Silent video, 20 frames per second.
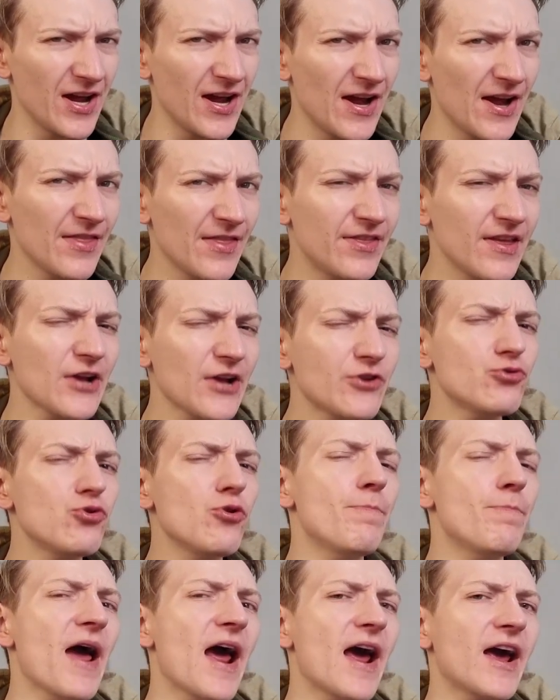the actual
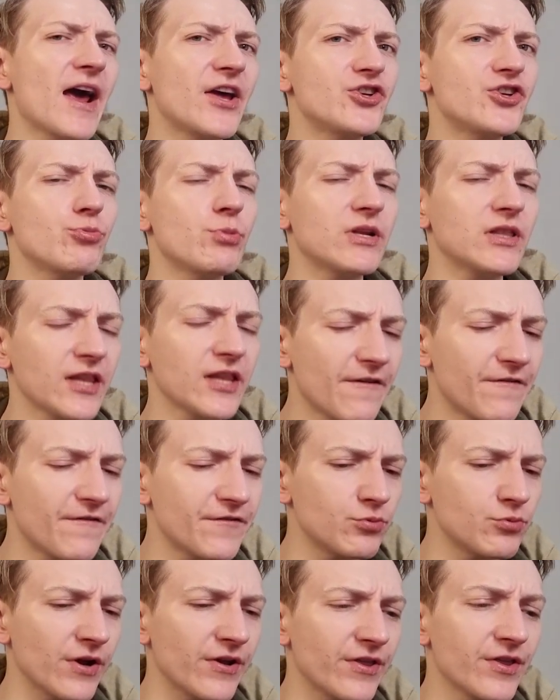package that we're left
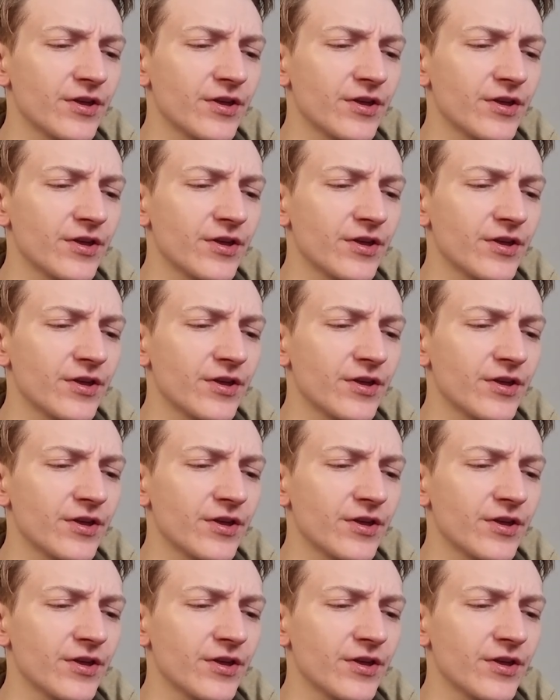with